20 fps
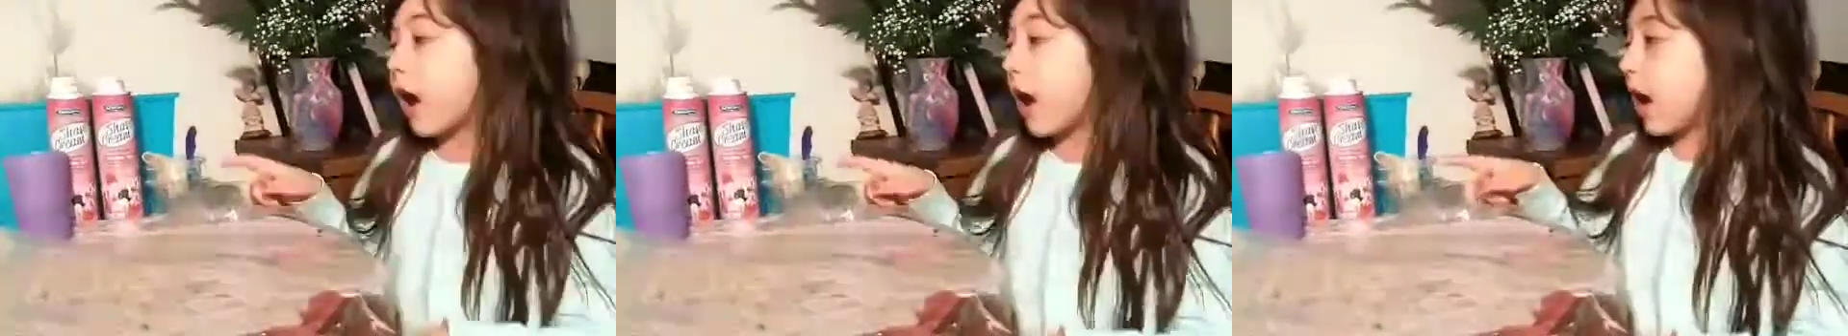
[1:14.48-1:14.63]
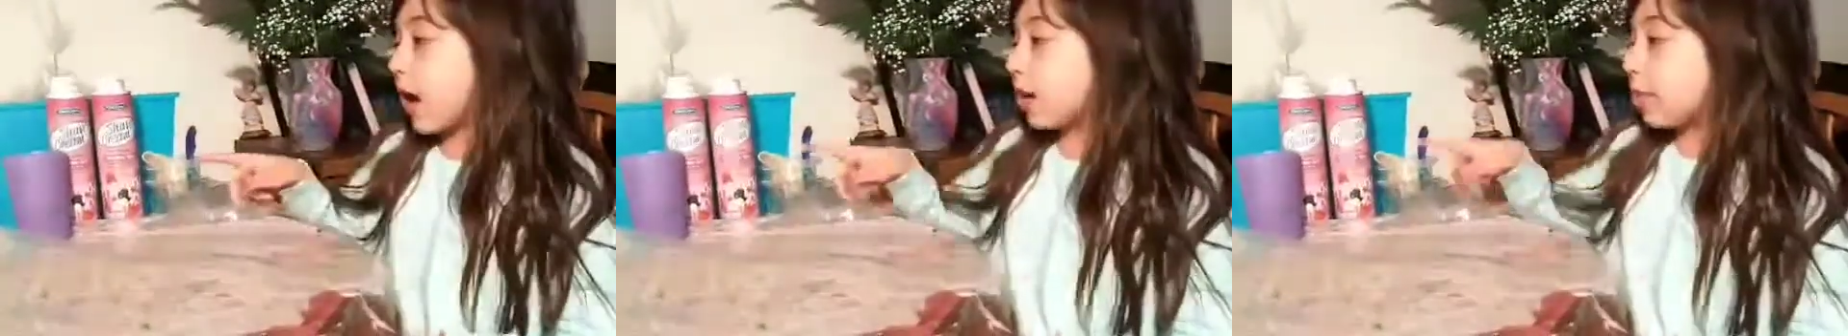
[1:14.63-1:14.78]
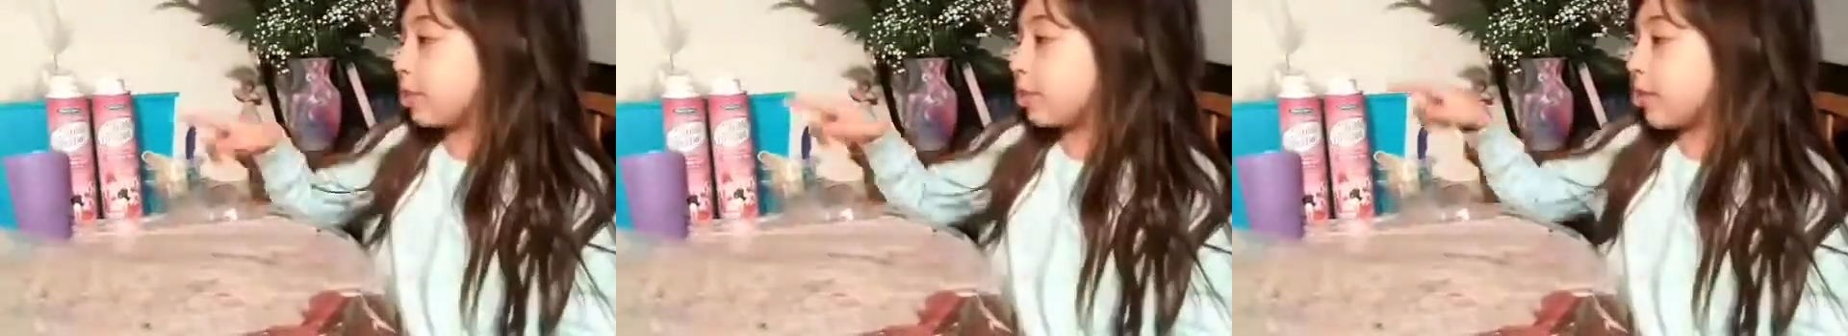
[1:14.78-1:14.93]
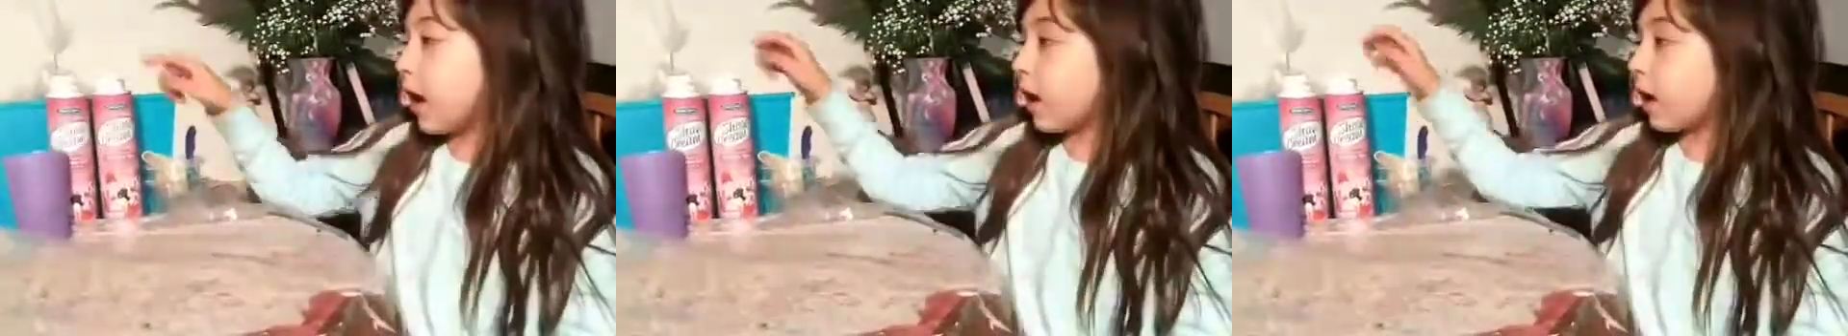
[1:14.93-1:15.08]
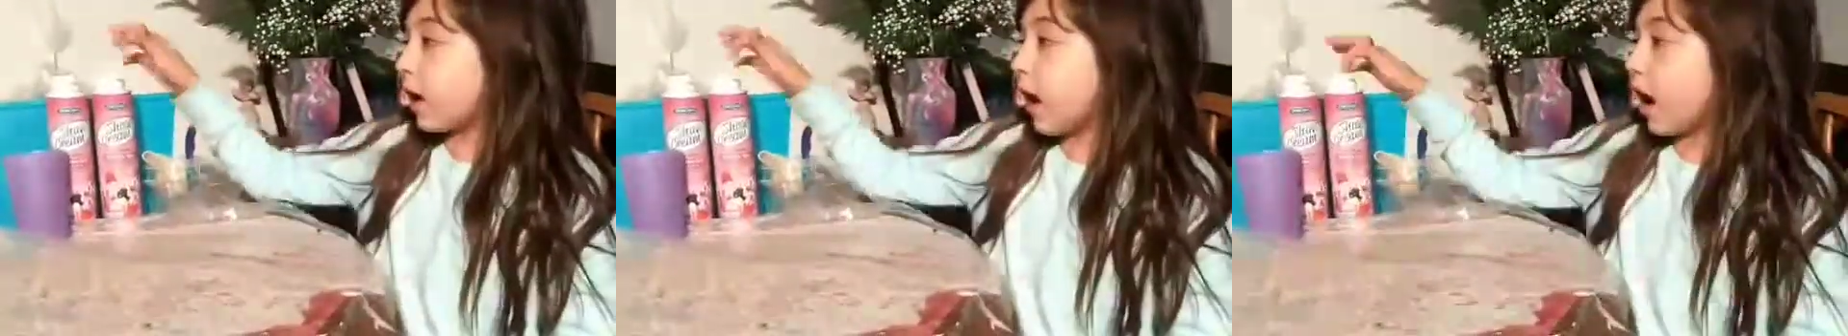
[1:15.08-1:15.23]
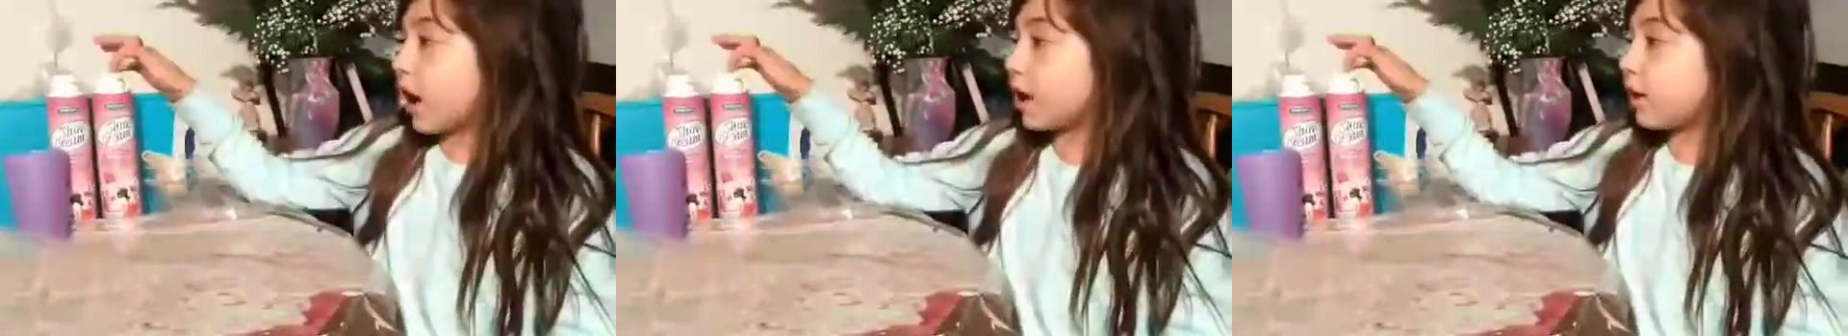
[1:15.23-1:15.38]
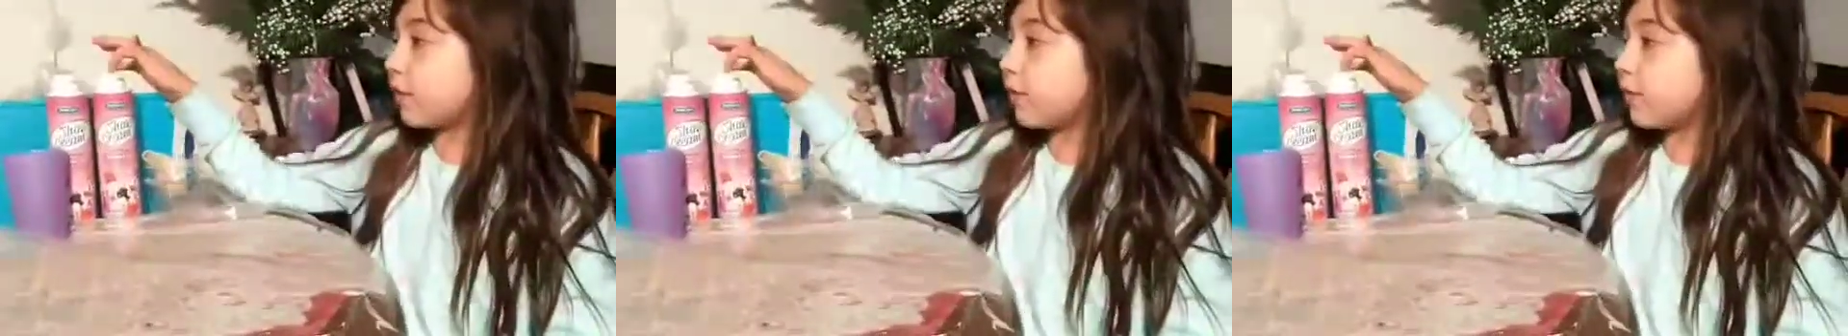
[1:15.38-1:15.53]
I
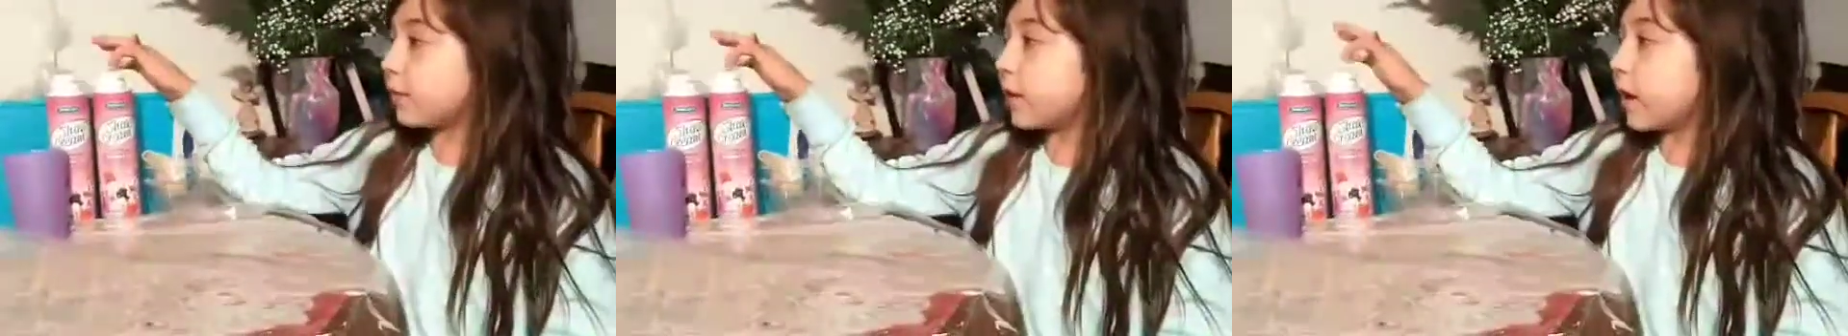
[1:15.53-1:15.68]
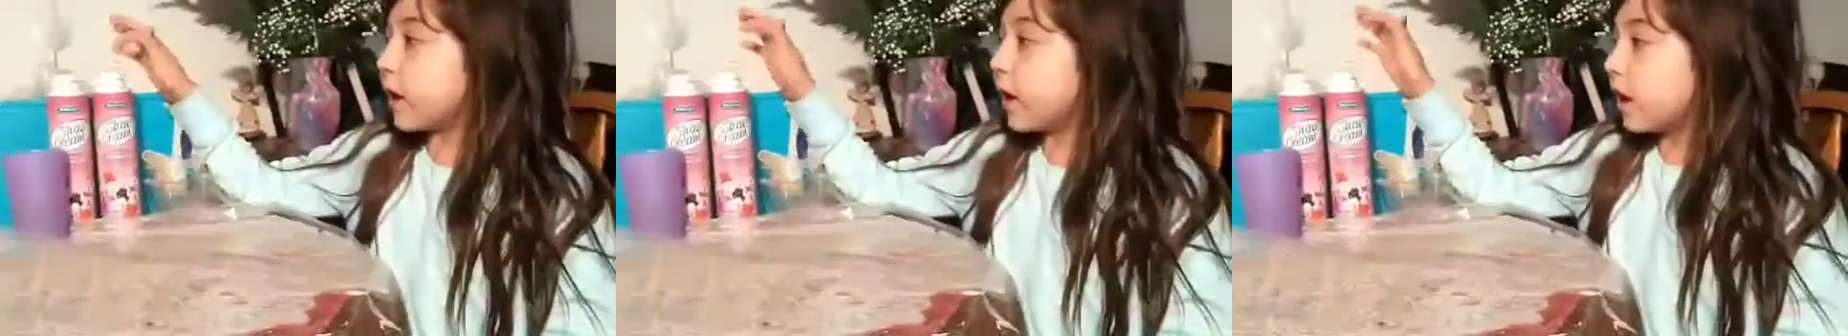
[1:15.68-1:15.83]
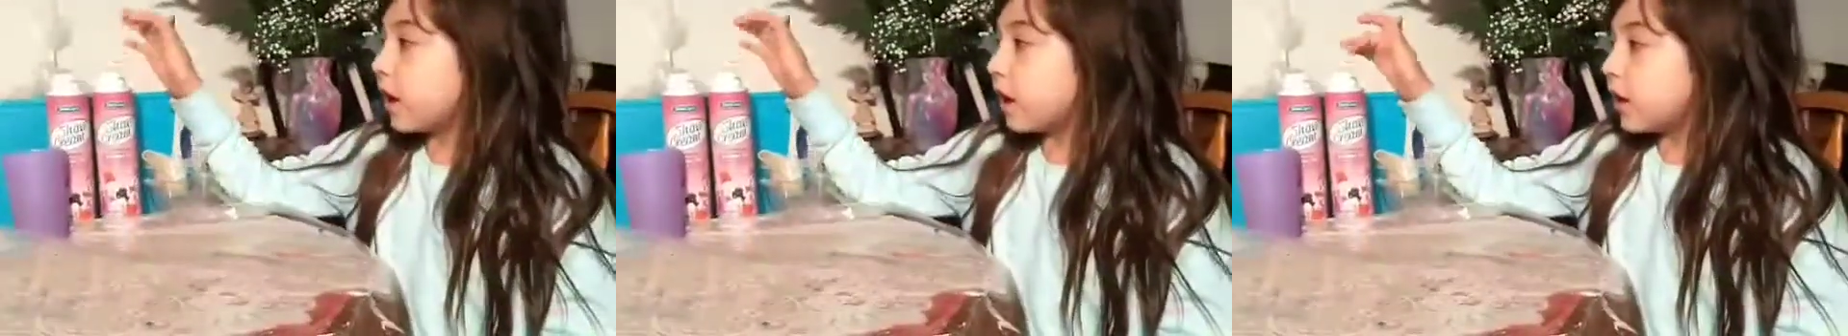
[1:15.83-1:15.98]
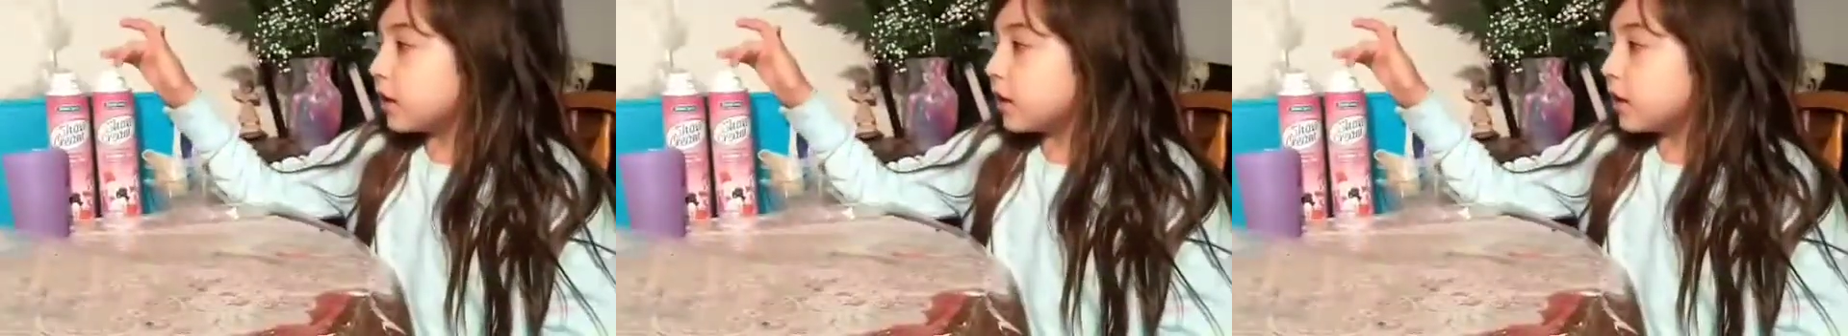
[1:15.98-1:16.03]
got it from the